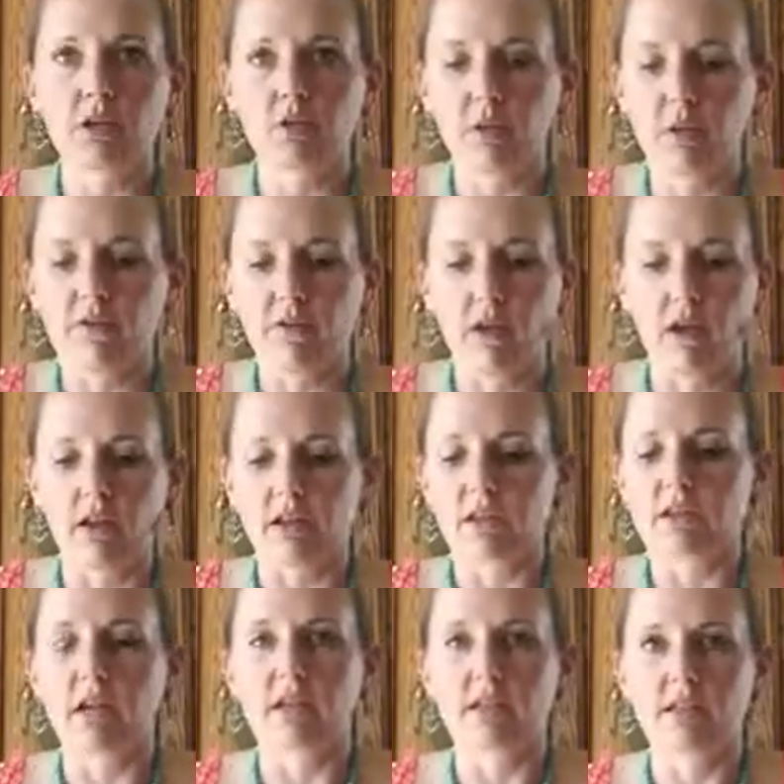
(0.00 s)
don't want to file in a
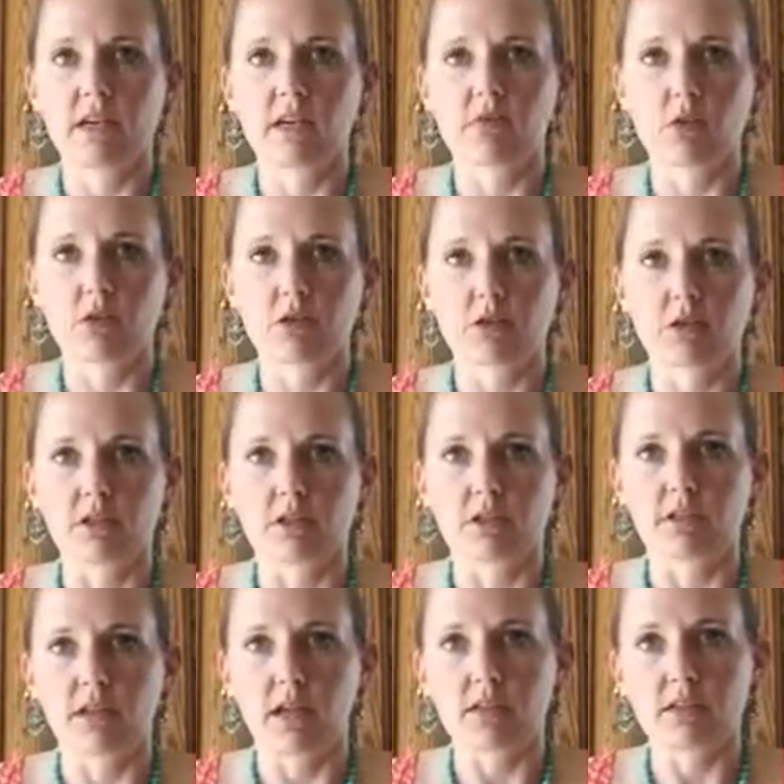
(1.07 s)
side-to-side motion is
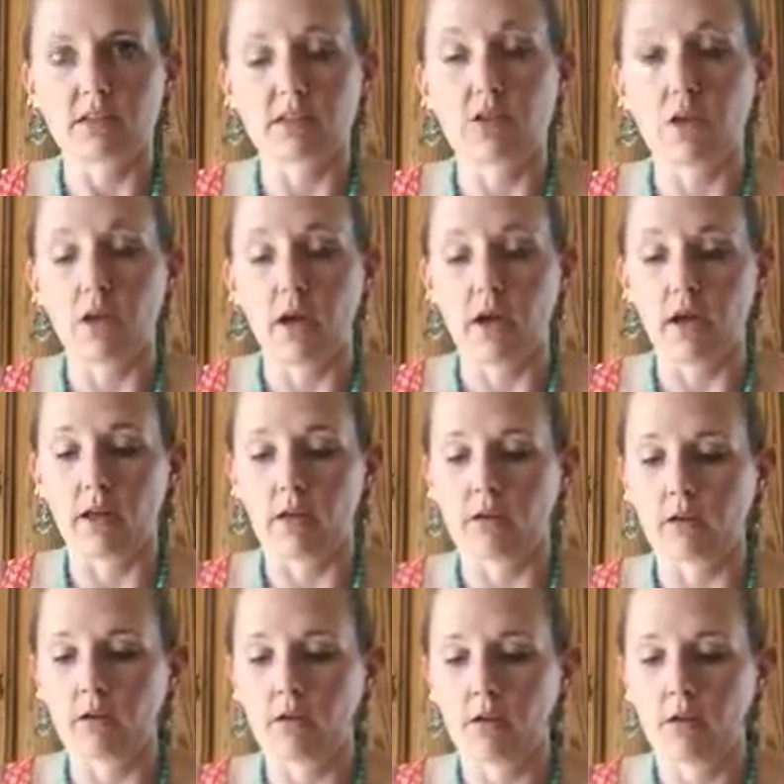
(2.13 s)
because that's going to go ahead
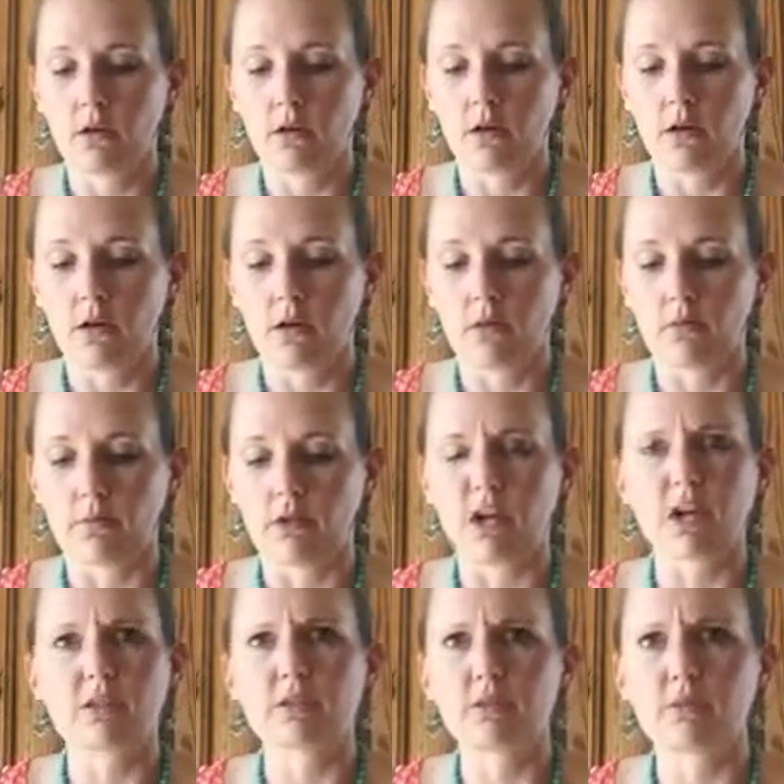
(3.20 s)
and
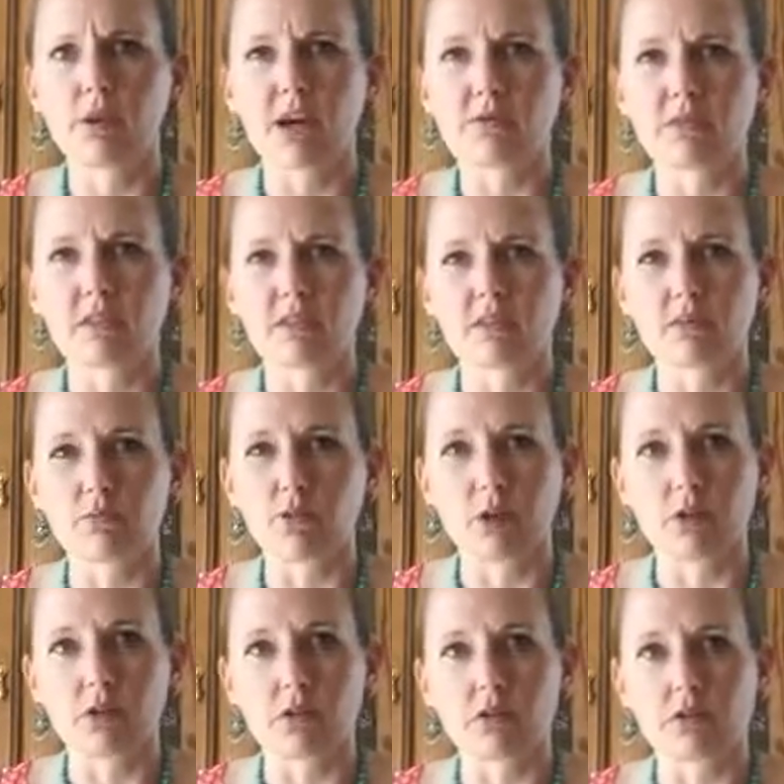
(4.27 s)
cause your wrap to get some
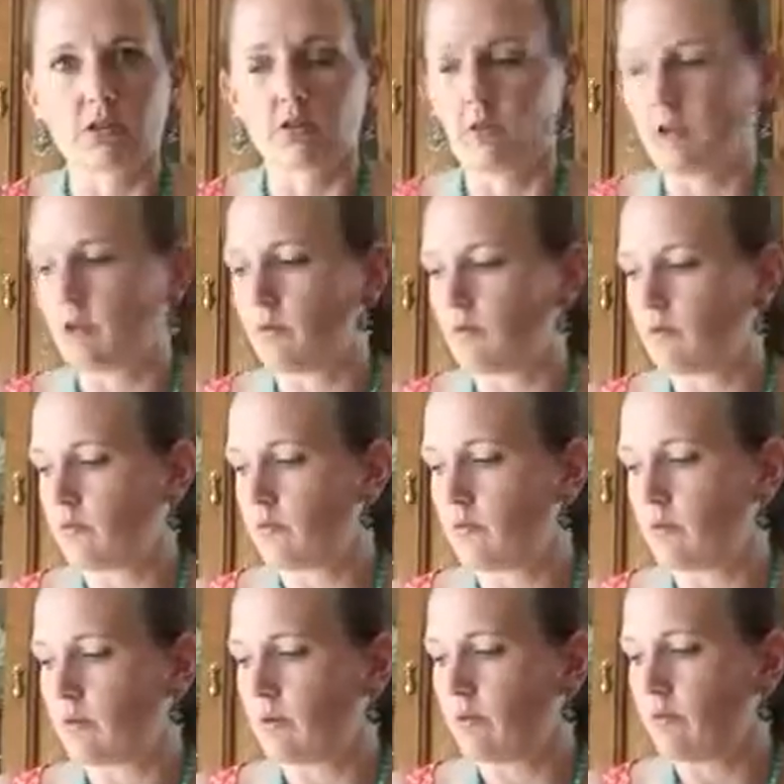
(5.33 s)
wrinkles, and we
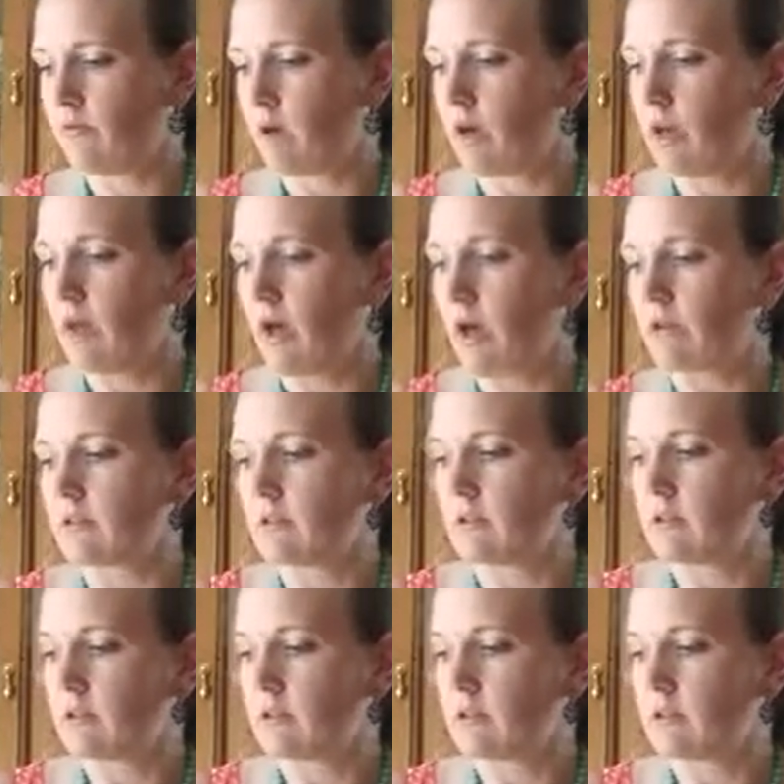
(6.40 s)
want to avoid that.